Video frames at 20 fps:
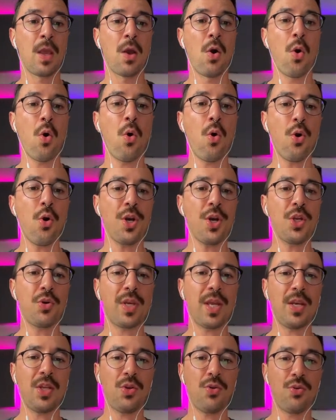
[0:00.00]
or you
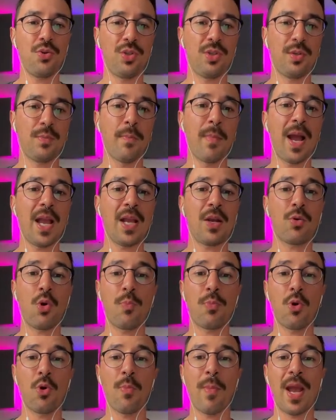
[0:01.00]
can use Micro,
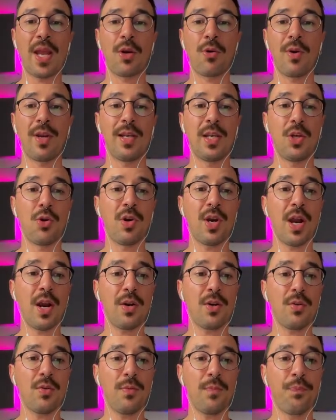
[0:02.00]
Pro Micro, and
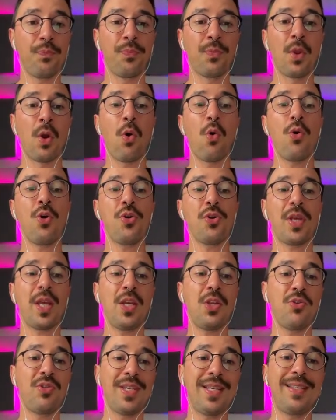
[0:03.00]
Leonardo, or you can
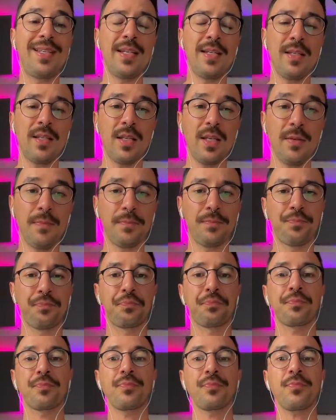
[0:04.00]
use Latency,
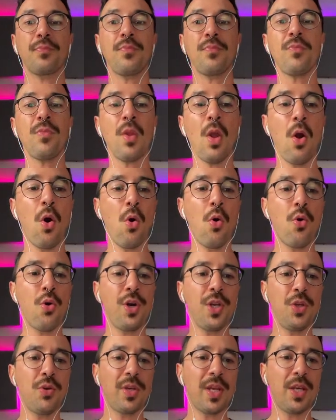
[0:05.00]
or
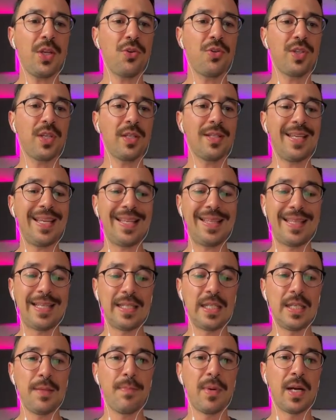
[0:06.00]
you can use it in the
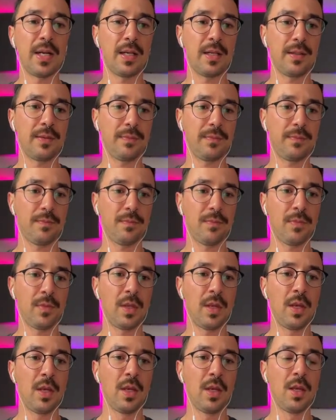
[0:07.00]
debug.
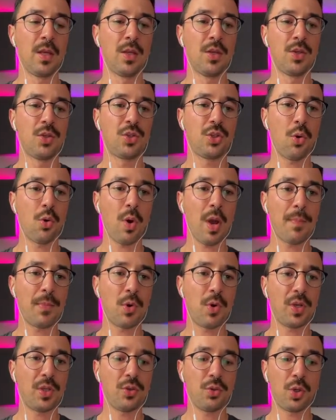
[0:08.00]
So I'm
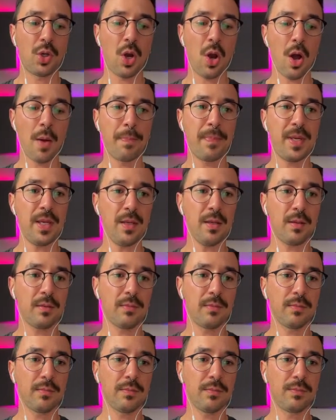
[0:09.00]
going to copy
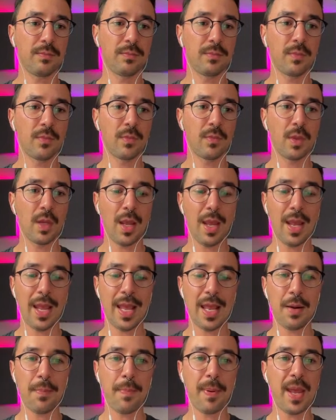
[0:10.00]

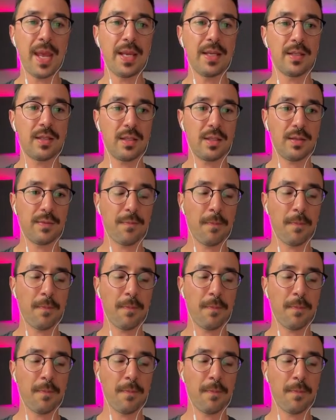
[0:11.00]
and paste.